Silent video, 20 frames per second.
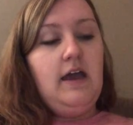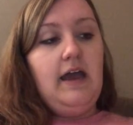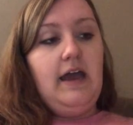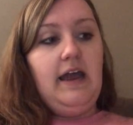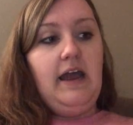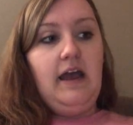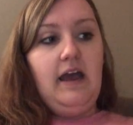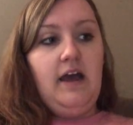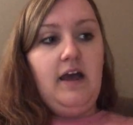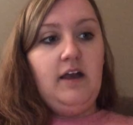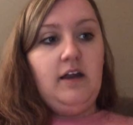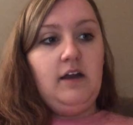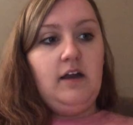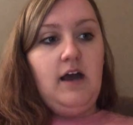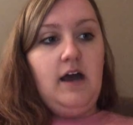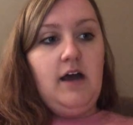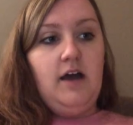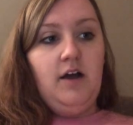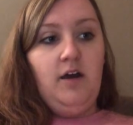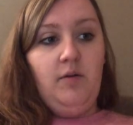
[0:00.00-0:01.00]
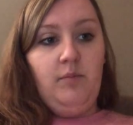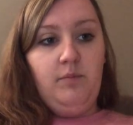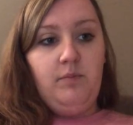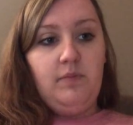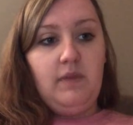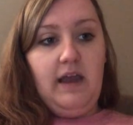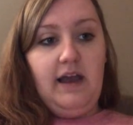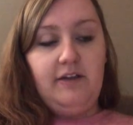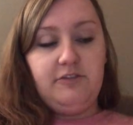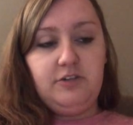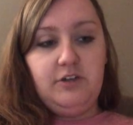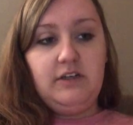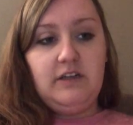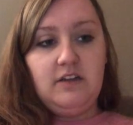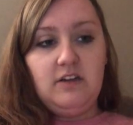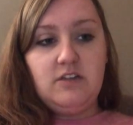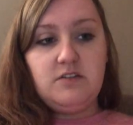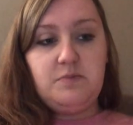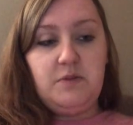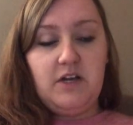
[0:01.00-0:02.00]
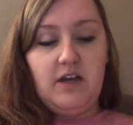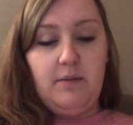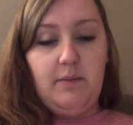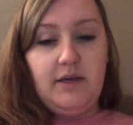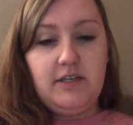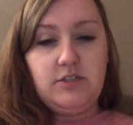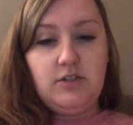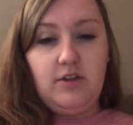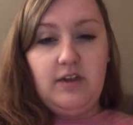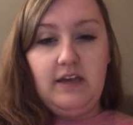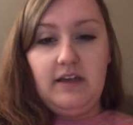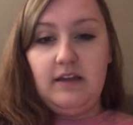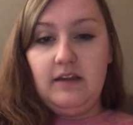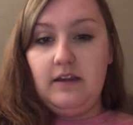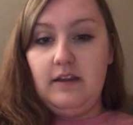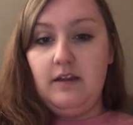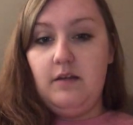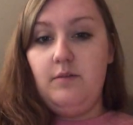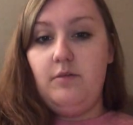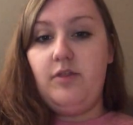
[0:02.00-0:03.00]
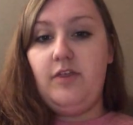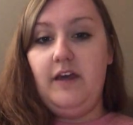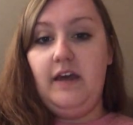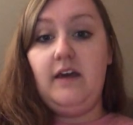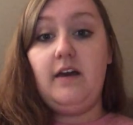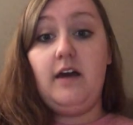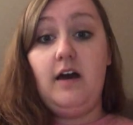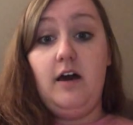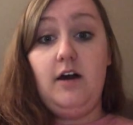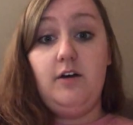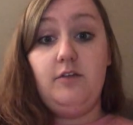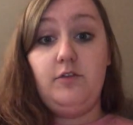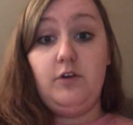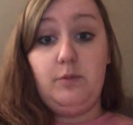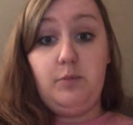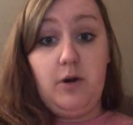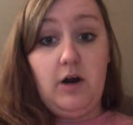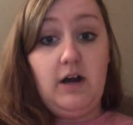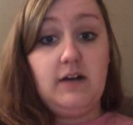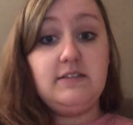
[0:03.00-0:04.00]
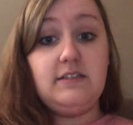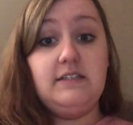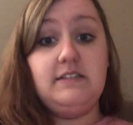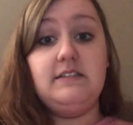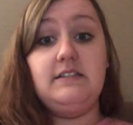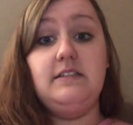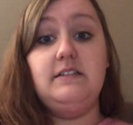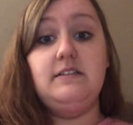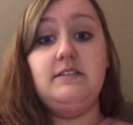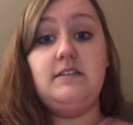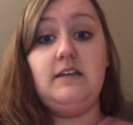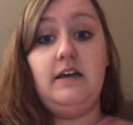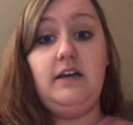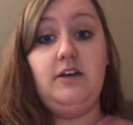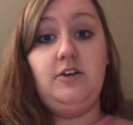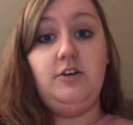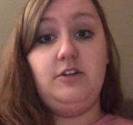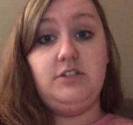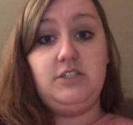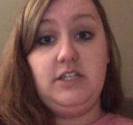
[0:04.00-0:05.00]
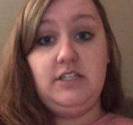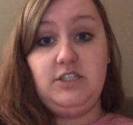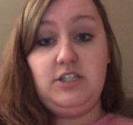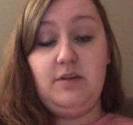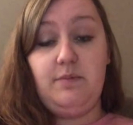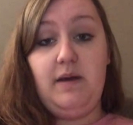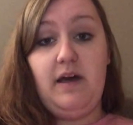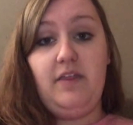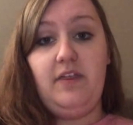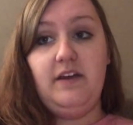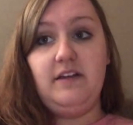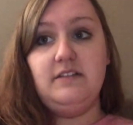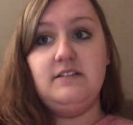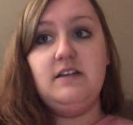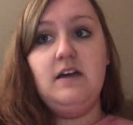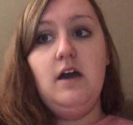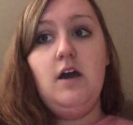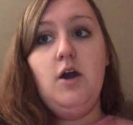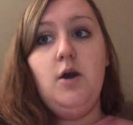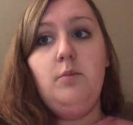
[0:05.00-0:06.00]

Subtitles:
And after reading this book, it makes you think of your processes and your teaching methods